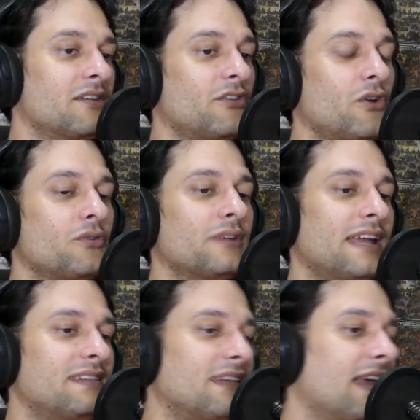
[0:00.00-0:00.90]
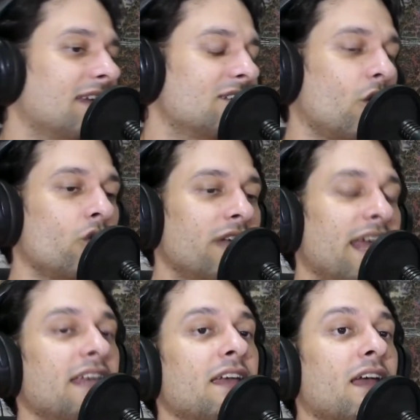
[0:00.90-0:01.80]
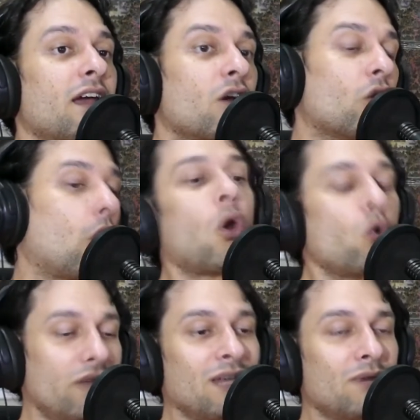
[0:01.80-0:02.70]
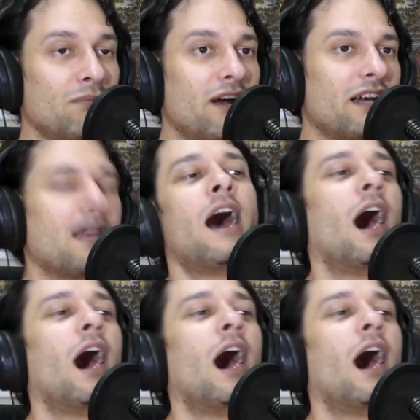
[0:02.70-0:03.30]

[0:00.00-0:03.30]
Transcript: So let's end on a glowing remark.